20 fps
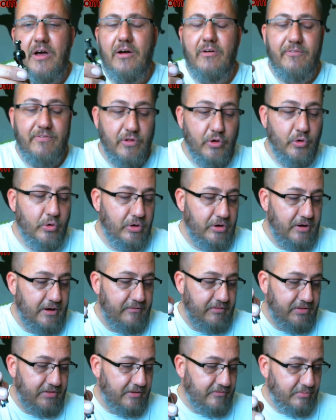fluid and
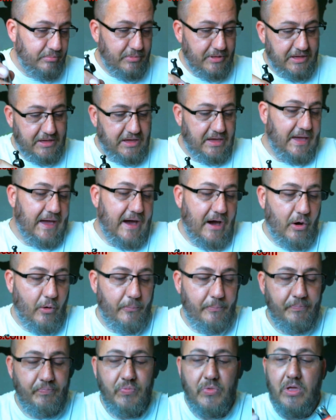everything from leaking out.
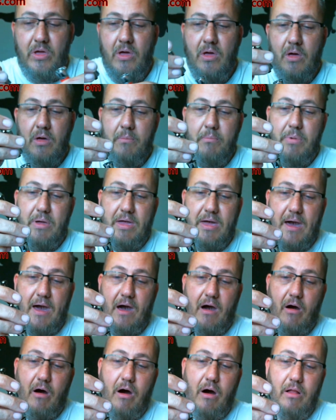But yeah,
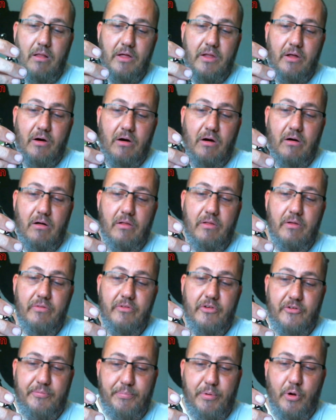all in all,
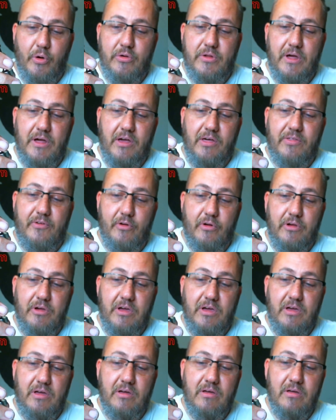this Pro Tank
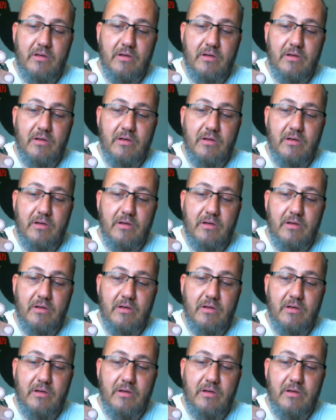3,